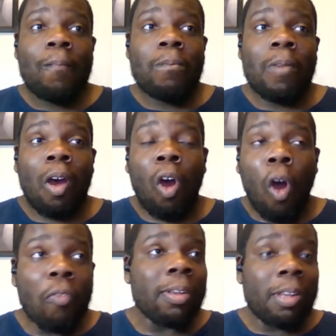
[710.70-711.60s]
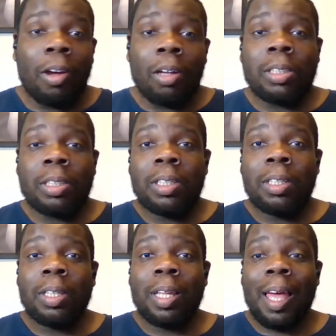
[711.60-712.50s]
are overlooked.
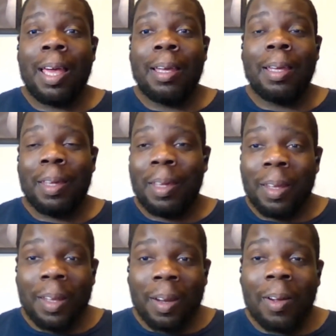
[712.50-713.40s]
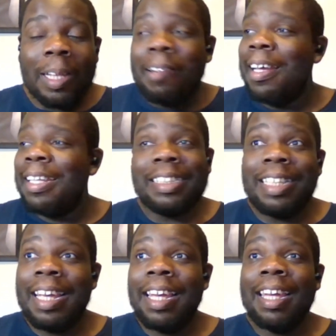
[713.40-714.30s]
Like the craziest thing
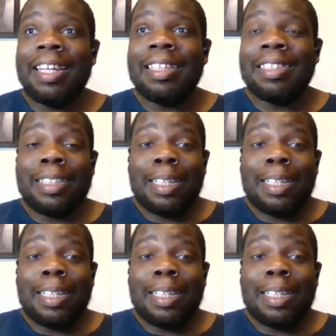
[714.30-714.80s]
is